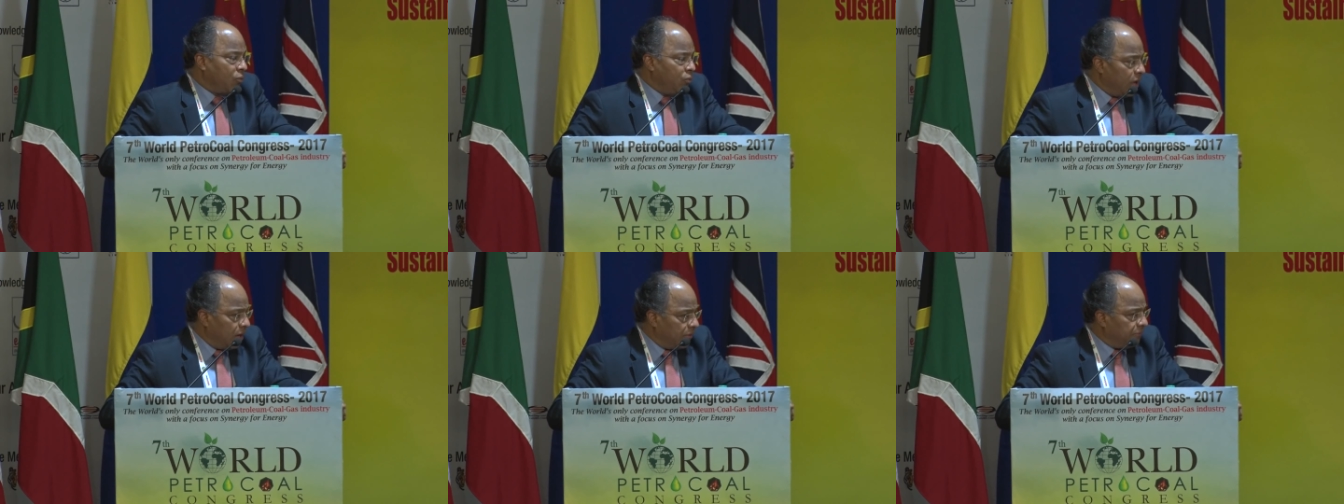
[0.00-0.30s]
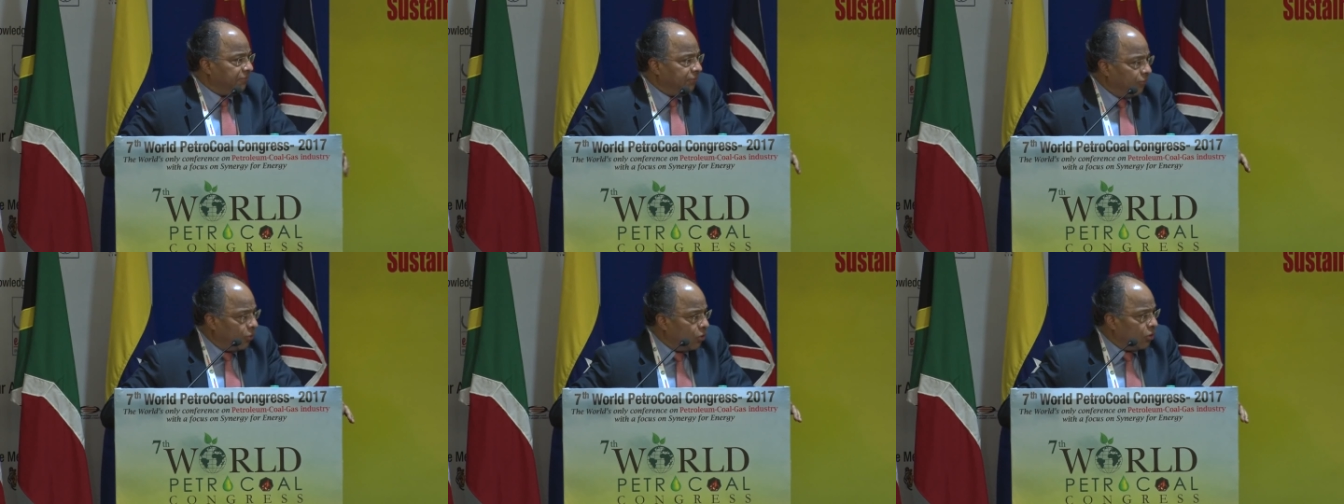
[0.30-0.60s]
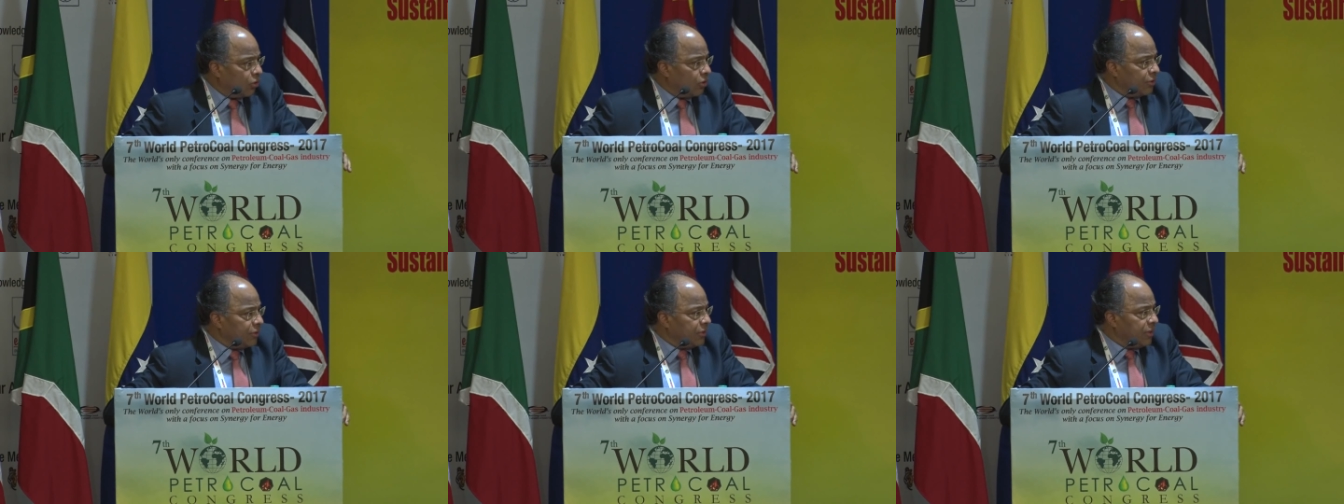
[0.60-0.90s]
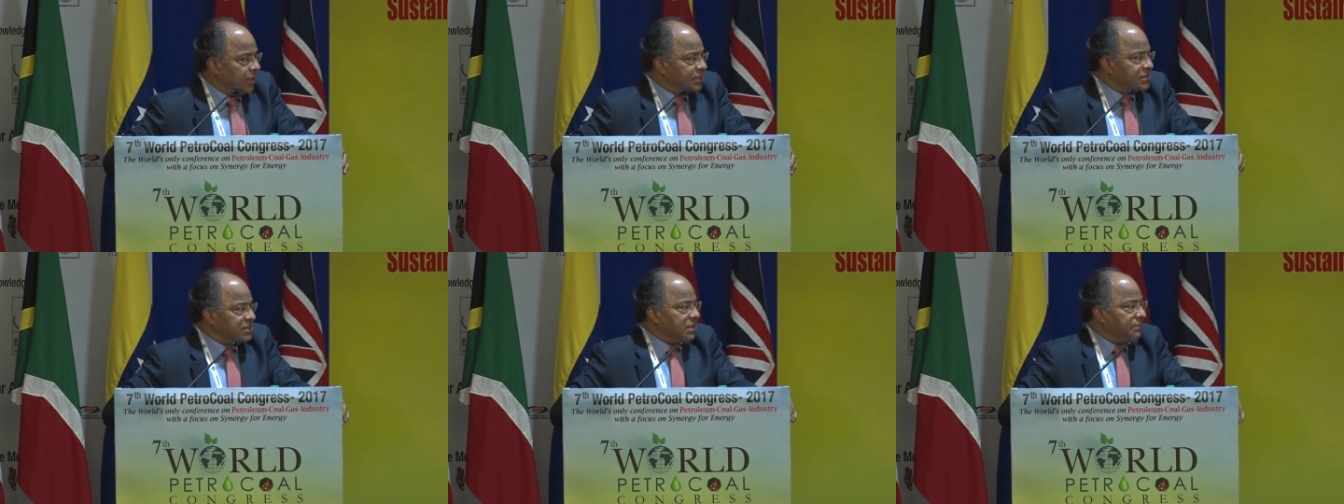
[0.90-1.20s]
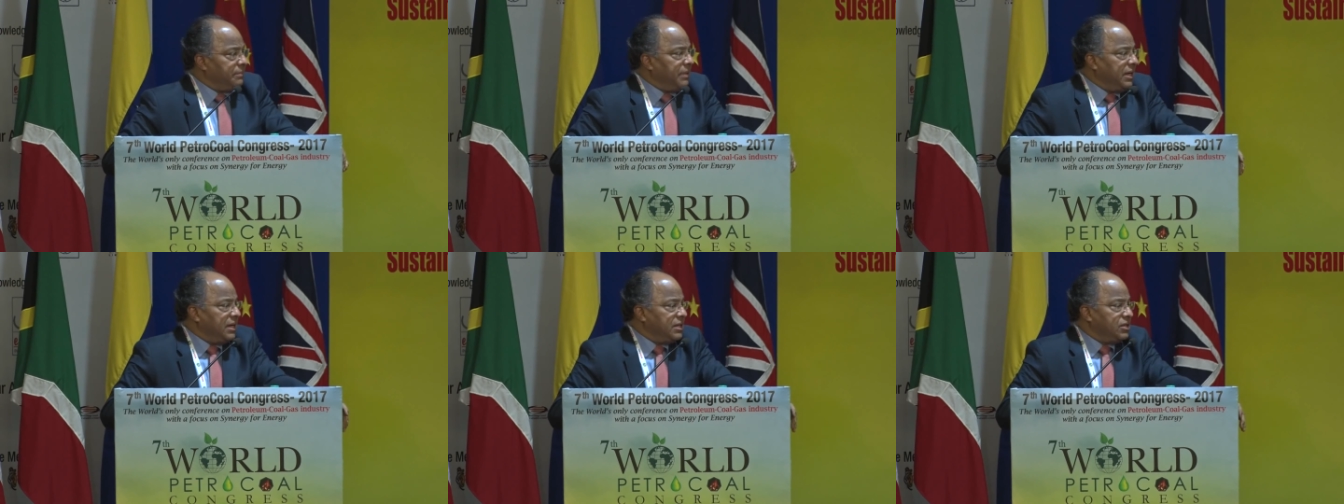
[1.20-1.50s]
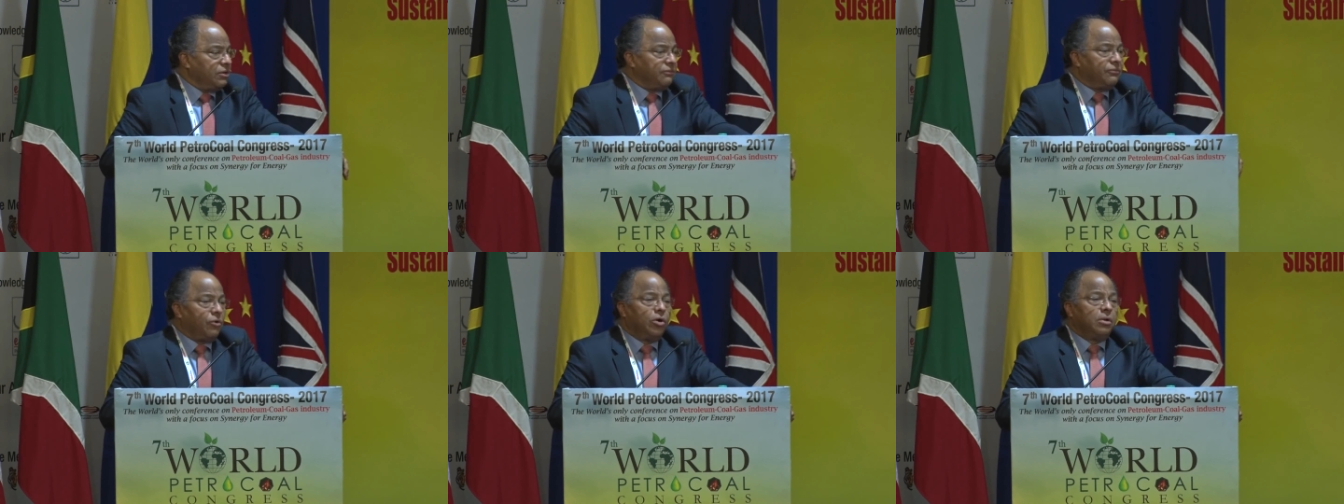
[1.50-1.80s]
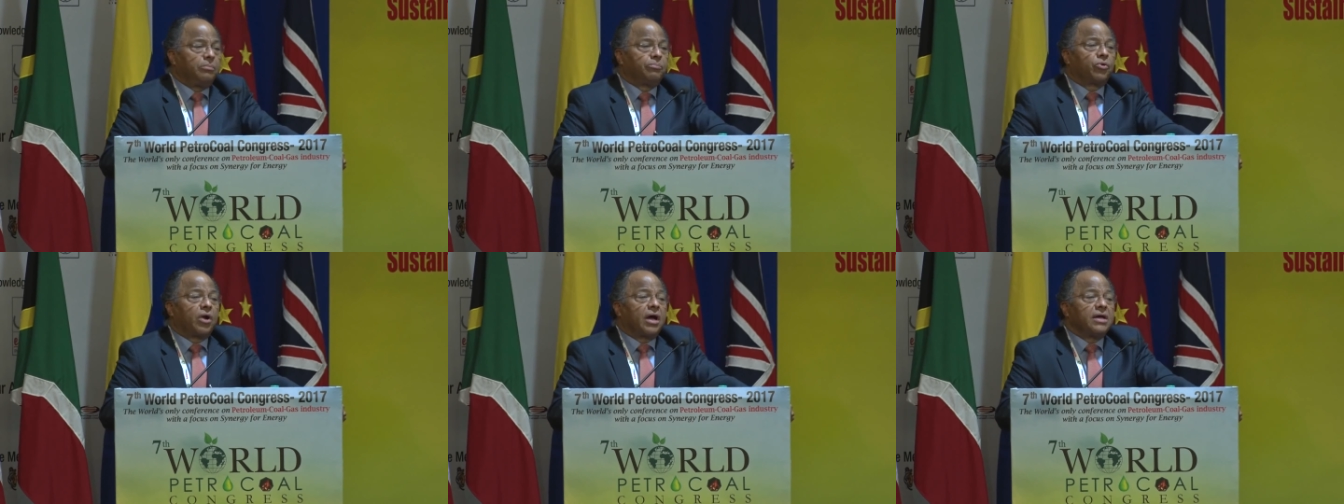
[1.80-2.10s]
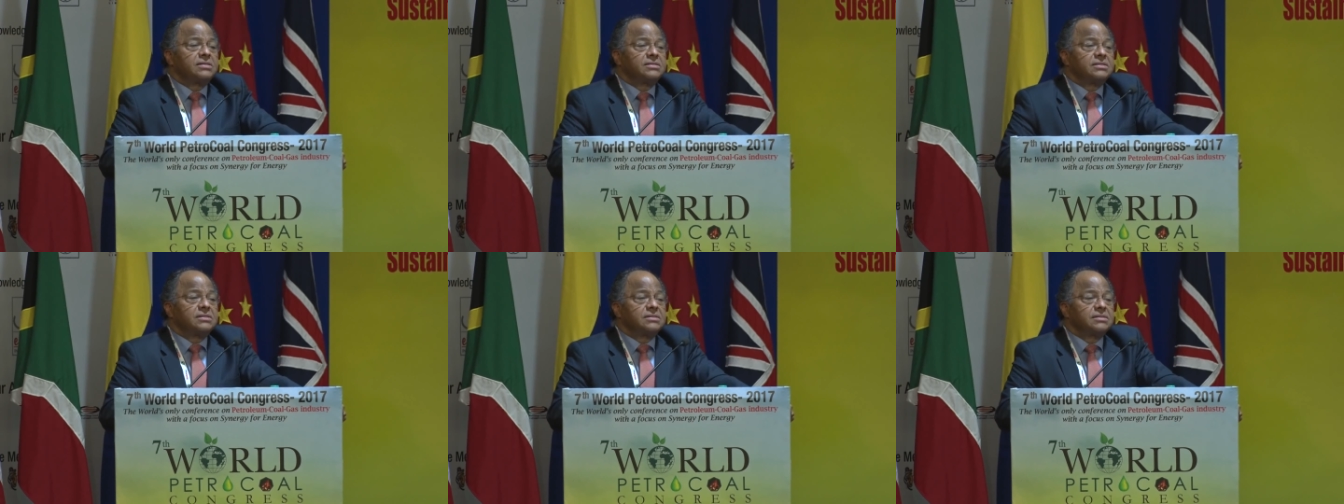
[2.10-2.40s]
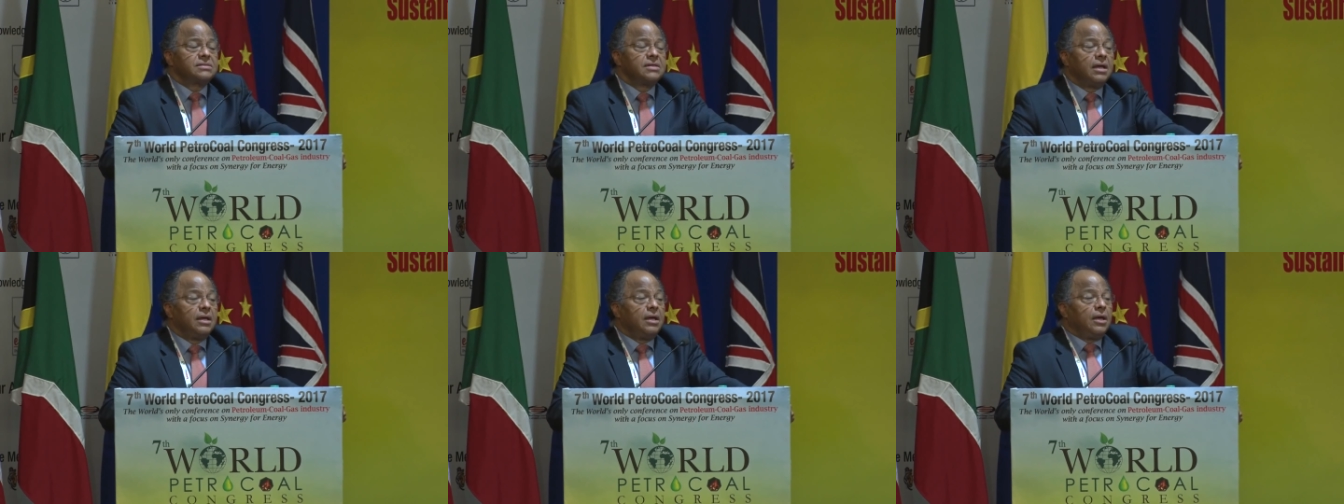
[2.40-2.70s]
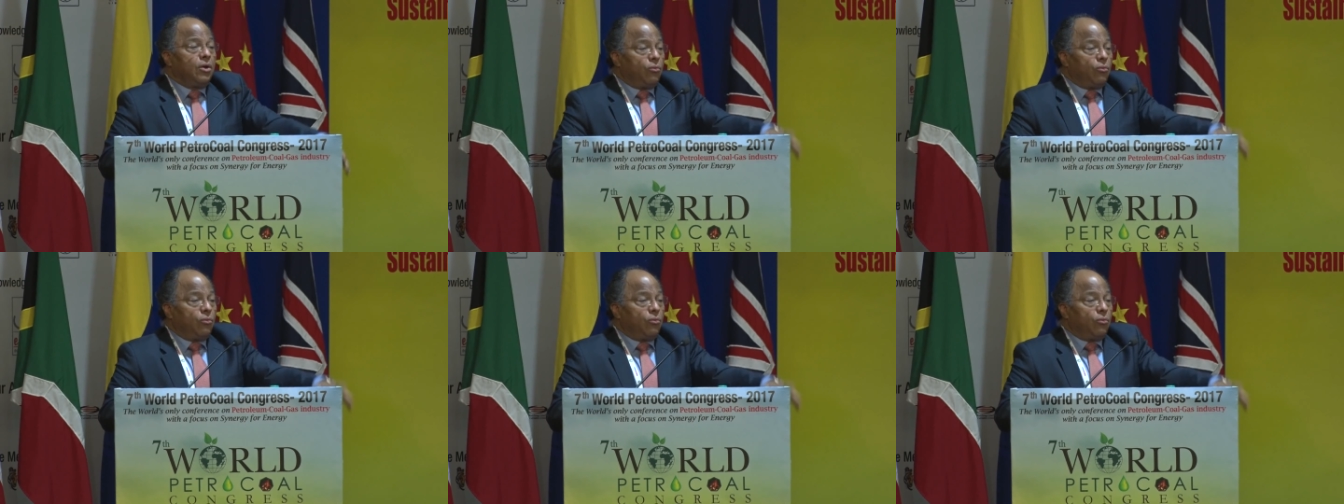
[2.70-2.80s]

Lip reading: We are for the stability of oil prices.